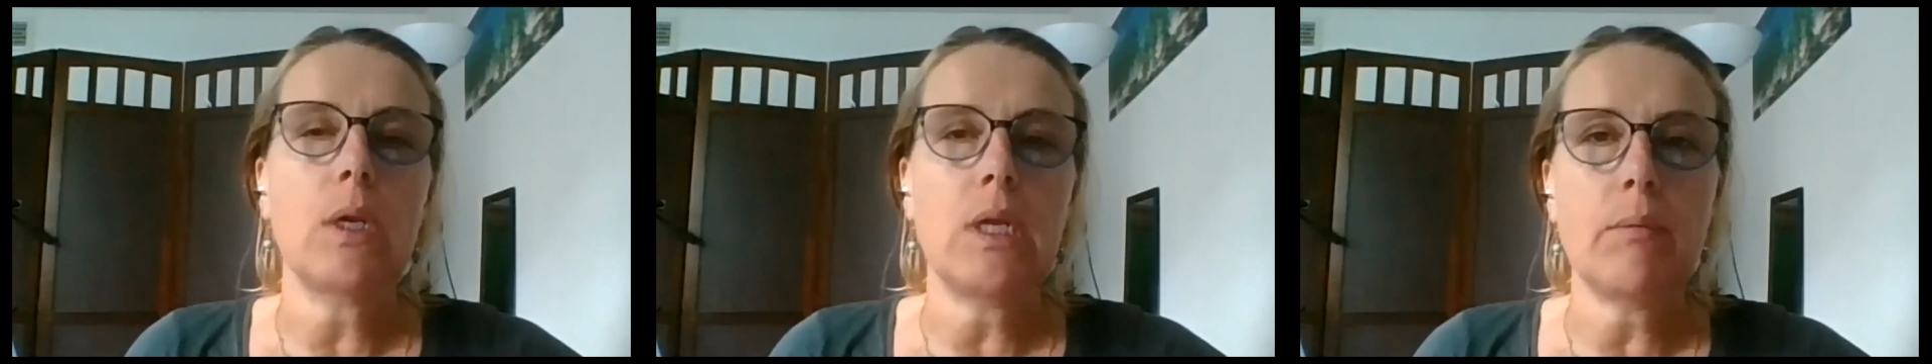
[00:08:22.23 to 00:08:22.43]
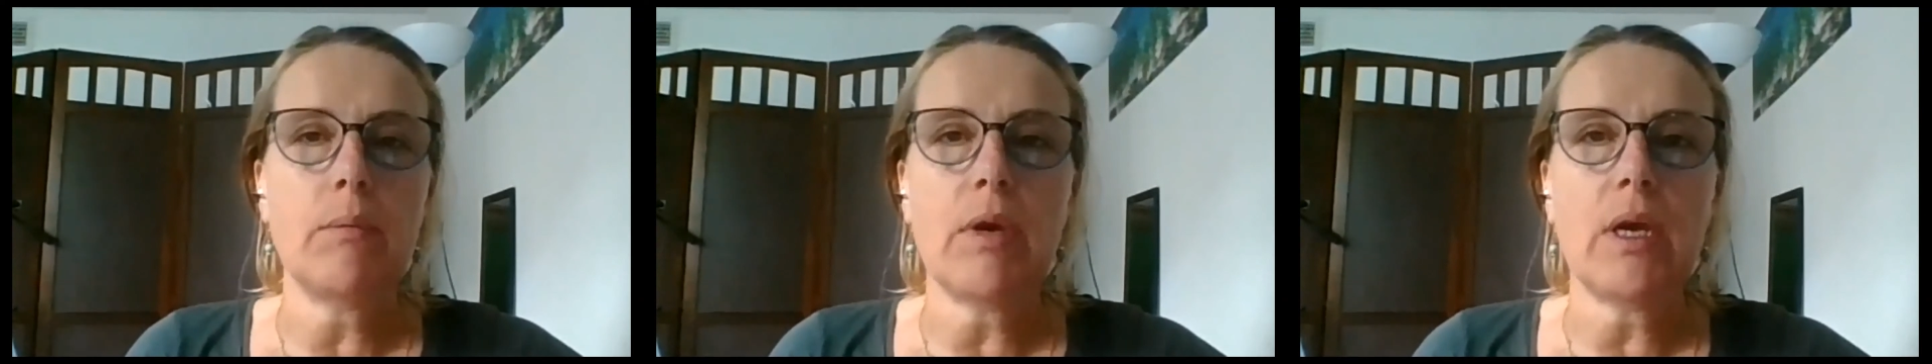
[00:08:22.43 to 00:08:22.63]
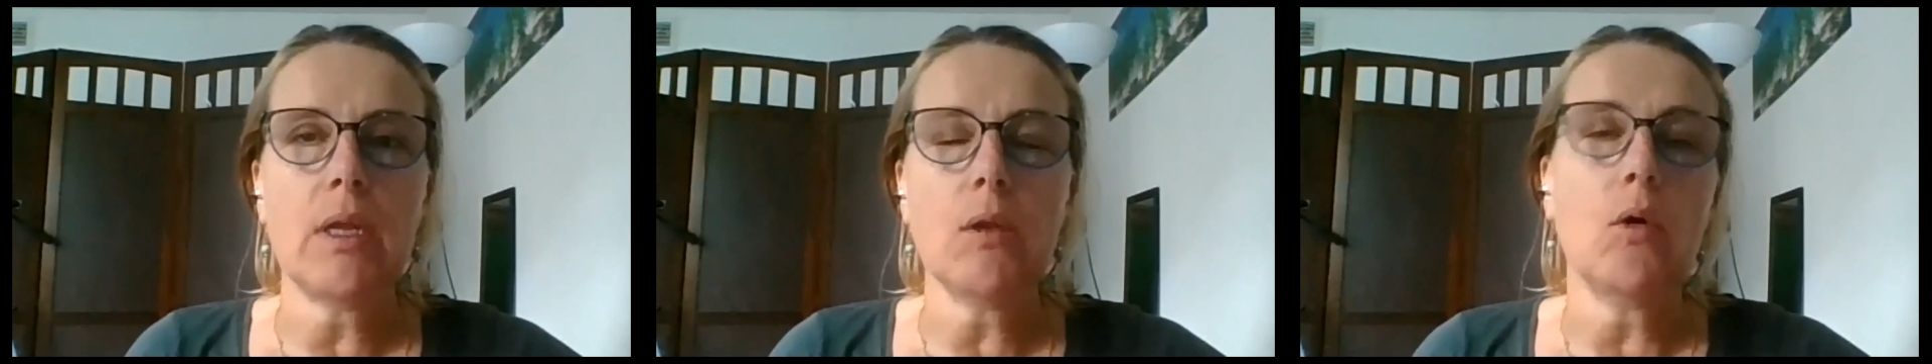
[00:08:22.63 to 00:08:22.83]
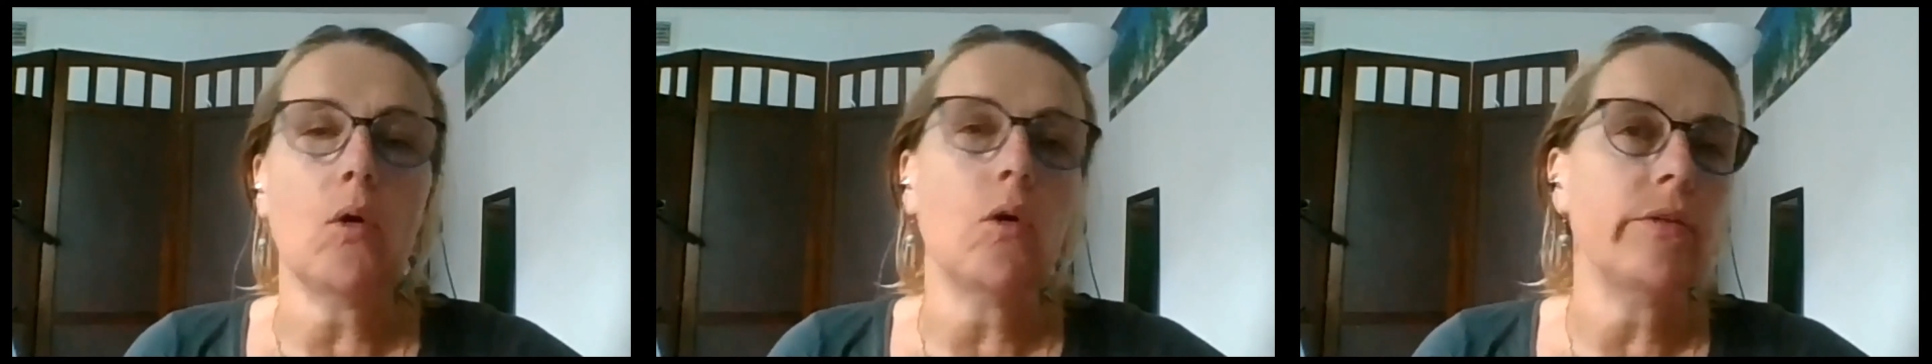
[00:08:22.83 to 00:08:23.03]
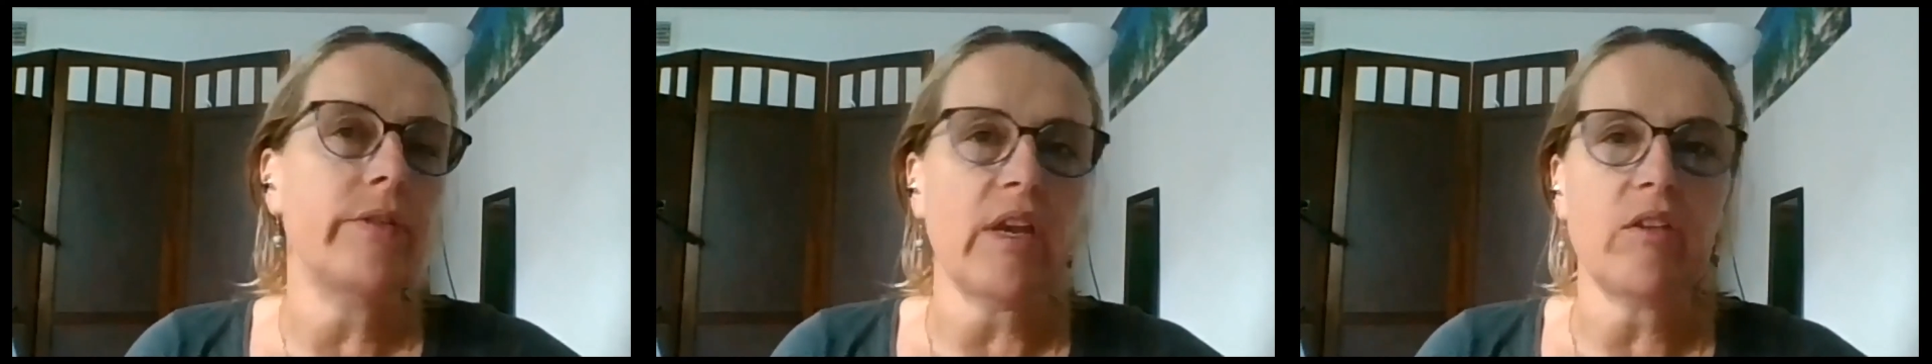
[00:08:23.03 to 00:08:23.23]
email or
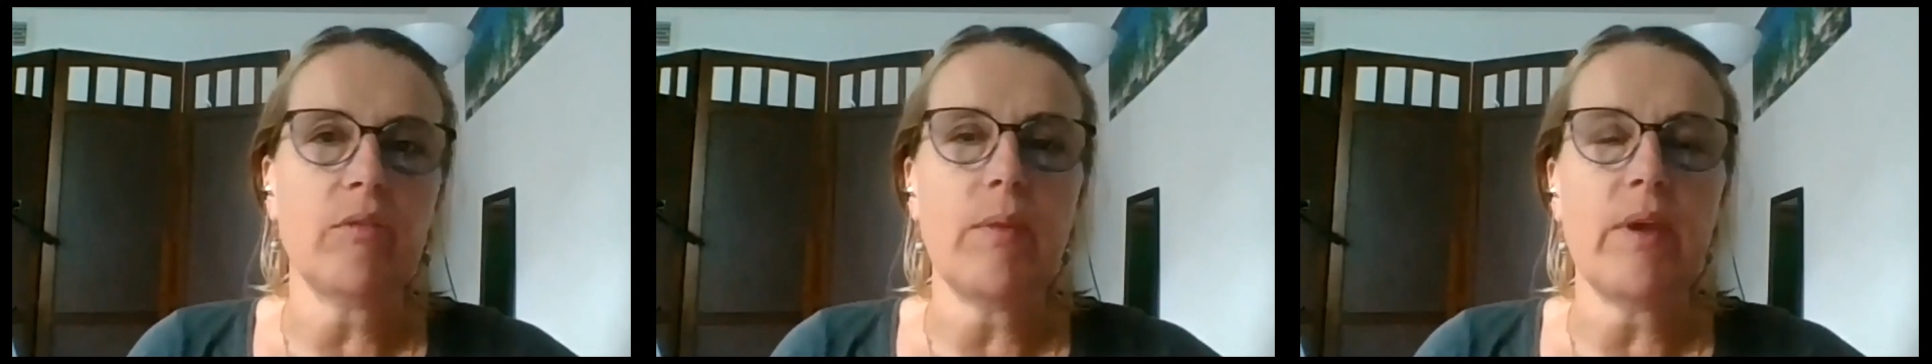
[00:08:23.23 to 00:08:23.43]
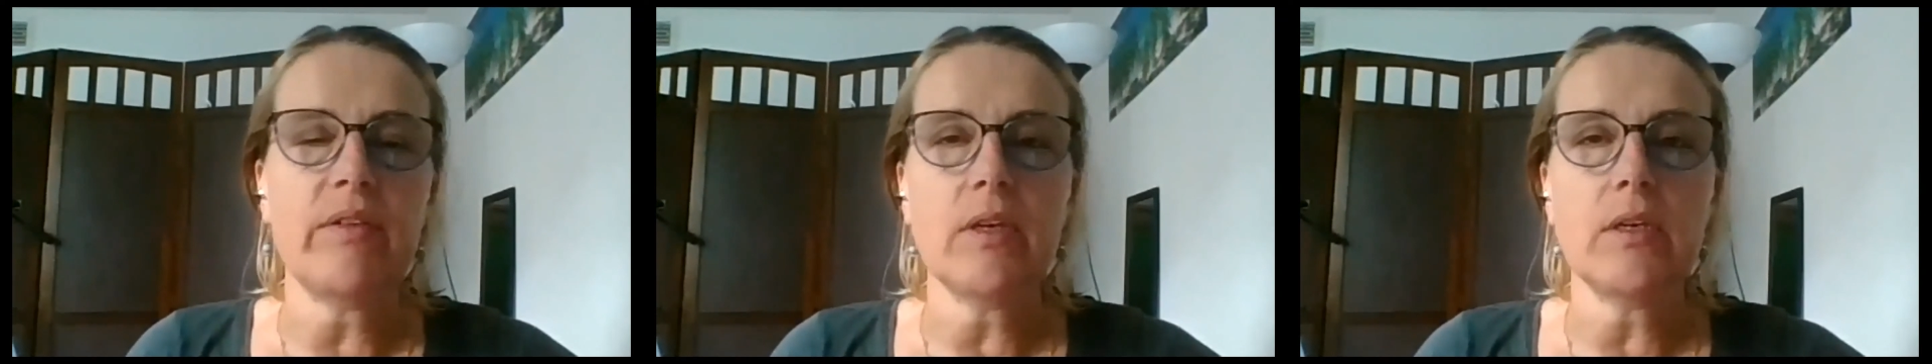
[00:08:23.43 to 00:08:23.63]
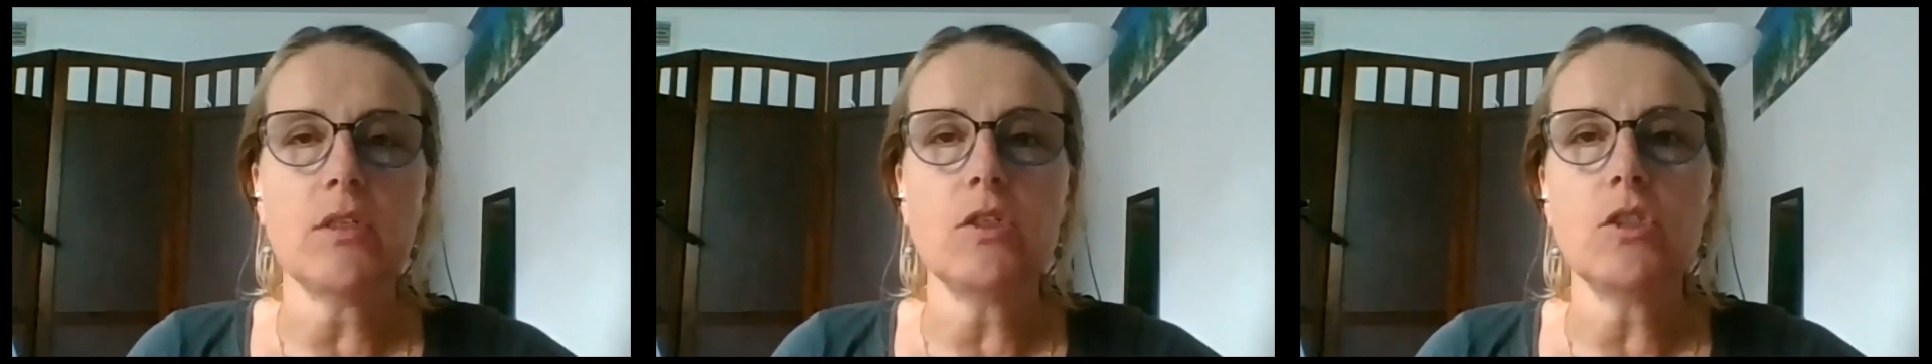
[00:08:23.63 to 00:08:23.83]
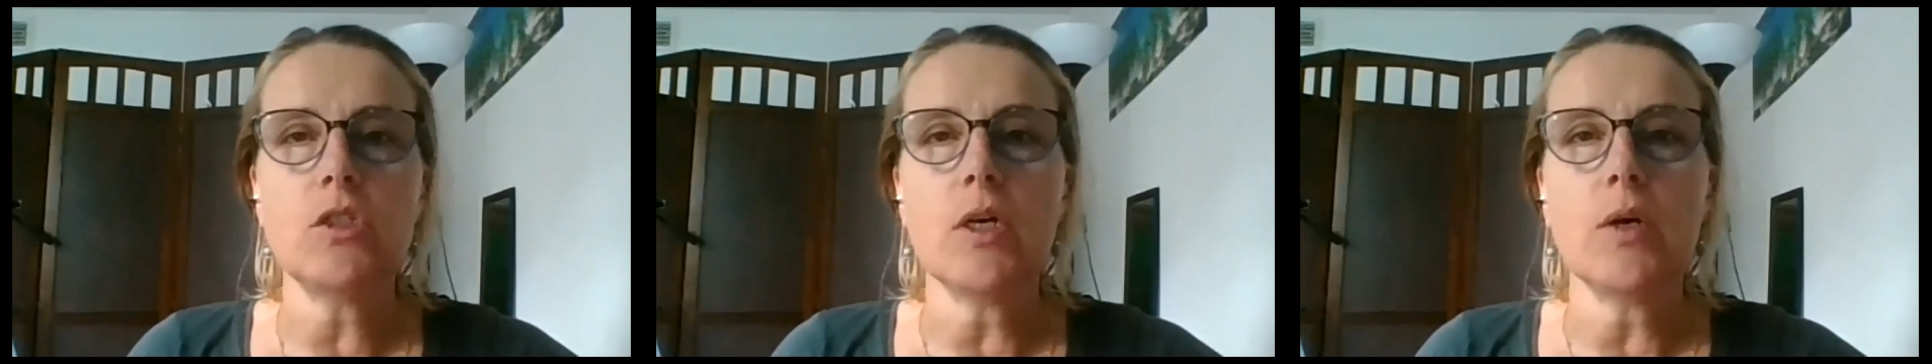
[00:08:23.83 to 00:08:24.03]
a text message